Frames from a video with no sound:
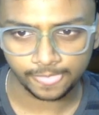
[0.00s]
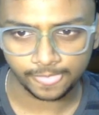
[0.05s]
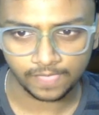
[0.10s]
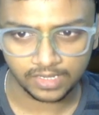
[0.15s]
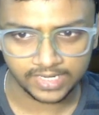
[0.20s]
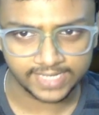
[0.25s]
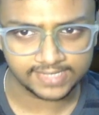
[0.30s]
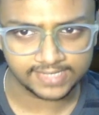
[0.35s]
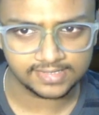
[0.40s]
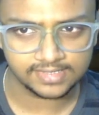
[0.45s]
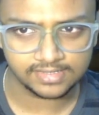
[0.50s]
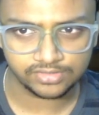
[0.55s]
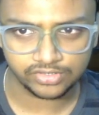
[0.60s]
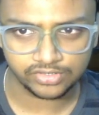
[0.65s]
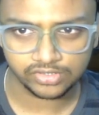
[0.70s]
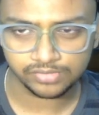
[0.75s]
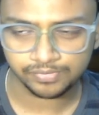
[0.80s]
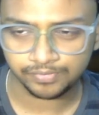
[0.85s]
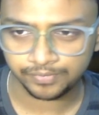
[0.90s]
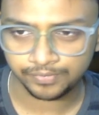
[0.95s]
knight
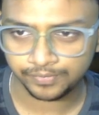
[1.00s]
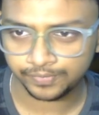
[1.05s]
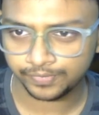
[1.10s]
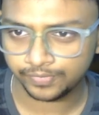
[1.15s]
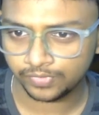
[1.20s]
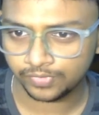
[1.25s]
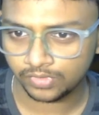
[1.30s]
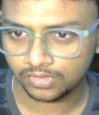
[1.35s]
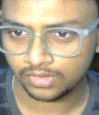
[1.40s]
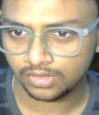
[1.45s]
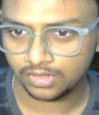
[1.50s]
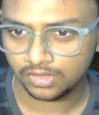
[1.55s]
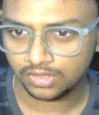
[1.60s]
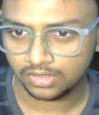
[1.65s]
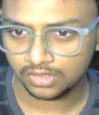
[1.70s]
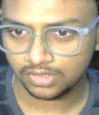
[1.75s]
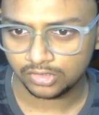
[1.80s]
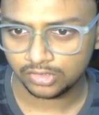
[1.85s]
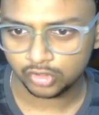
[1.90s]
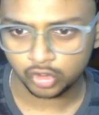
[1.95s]
c3.
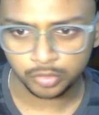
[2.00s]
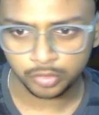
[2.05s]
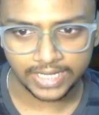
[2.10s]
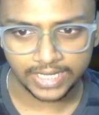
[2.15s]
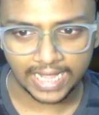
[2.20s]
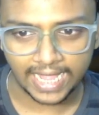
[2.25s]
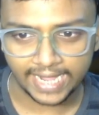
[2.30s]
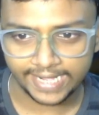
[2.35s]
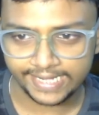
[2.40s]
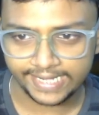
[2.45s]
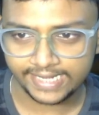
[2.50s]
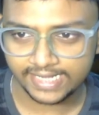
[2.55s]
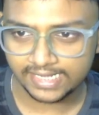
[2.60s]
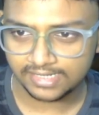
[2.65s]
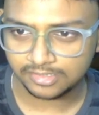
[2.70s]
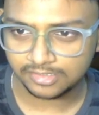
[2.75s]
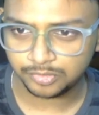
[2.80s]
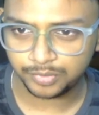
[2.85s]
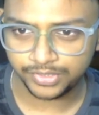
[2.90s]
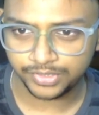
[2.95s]
So my idea
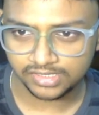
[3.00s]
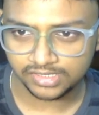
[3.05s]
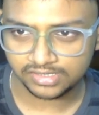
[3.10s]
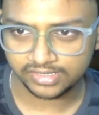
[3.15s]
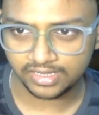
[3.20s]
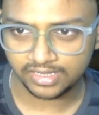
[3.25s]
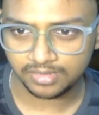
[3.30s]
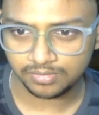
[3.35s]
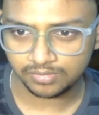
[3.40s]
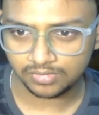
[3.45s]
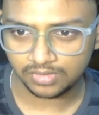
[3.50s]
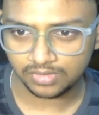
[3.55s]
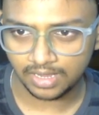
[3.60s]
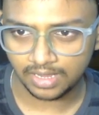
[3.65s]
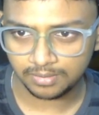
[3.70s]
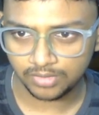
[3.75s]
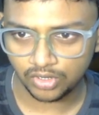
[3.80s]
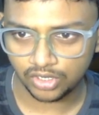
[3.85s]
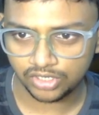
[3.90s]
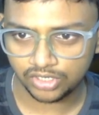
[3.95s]
is pretty same.
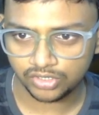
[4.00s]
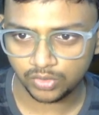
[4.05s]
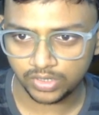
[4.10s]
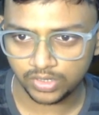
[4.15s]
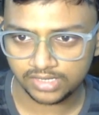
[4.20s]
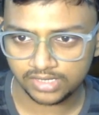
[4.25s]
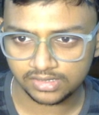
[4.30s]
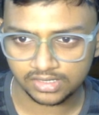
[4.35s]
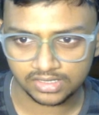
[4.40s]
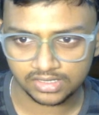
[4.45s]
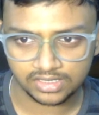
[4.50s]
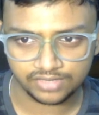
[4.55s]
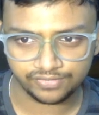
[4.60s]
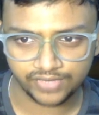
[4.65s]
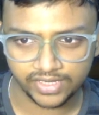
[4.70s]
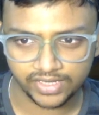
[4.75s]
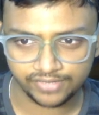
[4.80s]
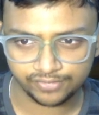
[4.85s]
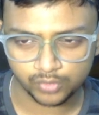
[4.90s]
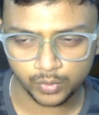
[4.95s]
I'm controlling the
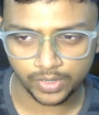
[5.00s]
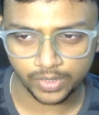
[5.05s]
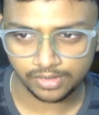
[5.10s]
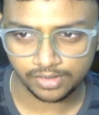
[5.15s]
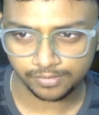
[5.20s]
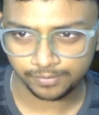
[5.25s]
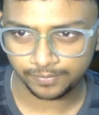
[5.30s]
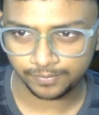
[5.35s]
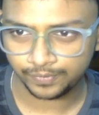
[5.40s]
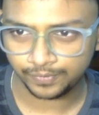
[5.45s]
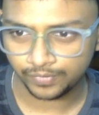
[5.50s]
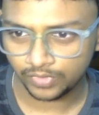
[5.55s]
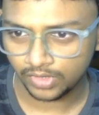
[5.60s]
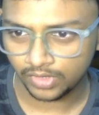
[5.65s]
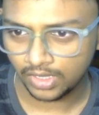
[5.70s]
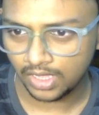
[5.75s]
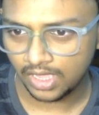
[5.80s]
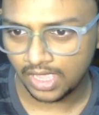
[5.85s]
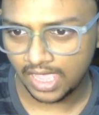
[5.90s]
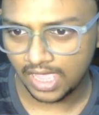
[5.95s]
d5 square,
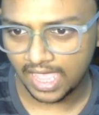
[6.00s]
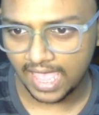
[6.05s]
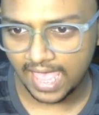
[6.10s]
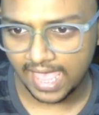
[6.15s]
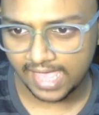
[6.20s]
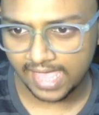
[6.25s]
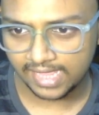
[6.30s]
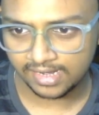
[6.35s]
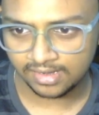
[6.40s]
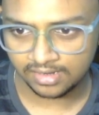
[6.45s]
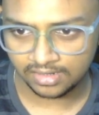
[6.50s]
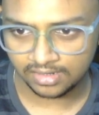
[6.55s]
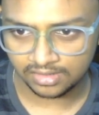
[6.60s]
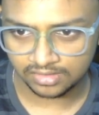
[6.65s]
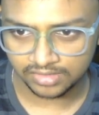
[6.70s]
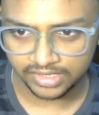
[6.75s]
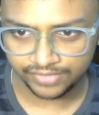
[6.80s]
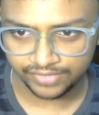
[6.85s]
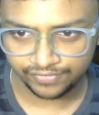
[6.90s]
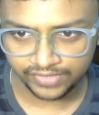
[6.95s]
and
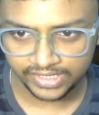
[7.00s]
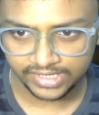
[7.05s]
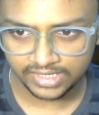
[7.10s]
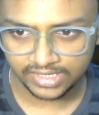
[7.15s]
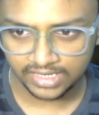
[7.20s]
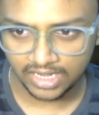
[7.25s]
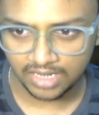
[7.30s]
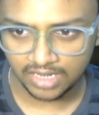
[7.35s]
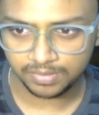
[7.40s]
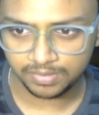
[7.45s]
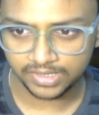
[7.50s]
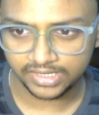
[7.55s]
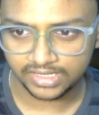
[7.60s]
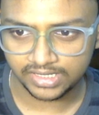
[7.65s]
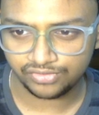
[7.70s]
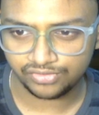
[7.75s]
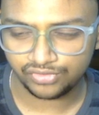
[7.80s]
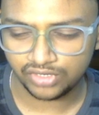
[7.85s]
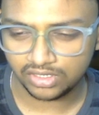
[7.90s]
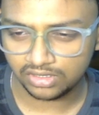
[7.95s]
if needed, I'll play
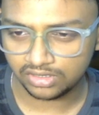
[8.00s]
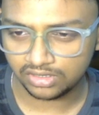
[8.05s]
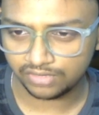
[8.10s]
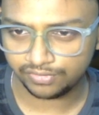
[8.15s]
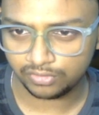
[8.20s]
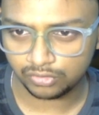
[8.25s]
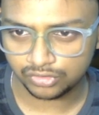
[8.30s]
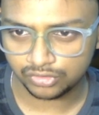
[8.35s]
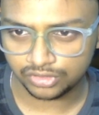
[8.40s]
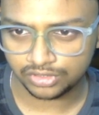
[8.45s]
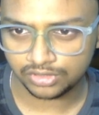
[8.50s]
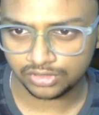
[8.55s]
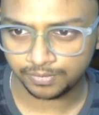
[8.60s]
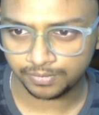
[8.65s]
e3 in the future